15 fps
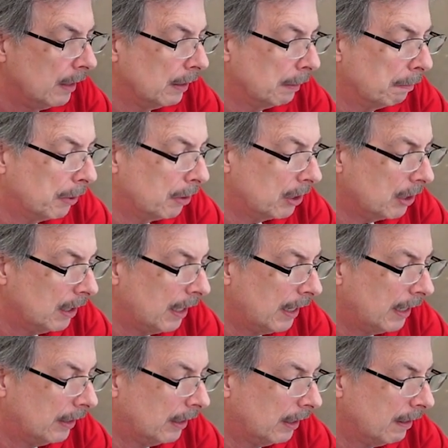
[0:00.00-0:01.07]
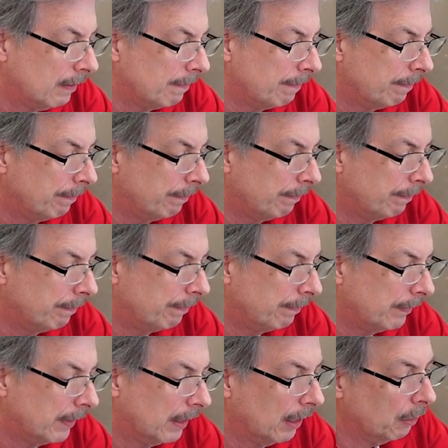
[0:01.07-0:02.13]
to push it on there.
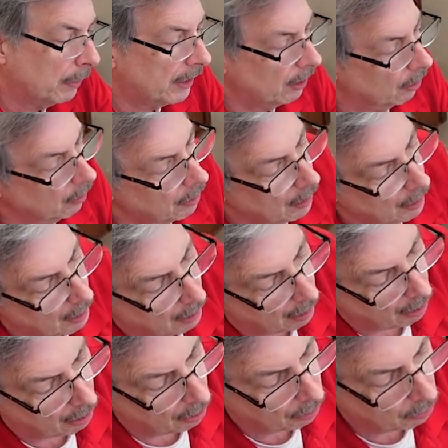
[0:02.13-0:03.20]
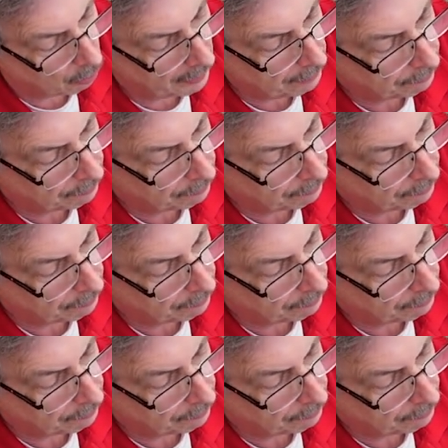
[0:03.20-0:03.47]
There we go. All the way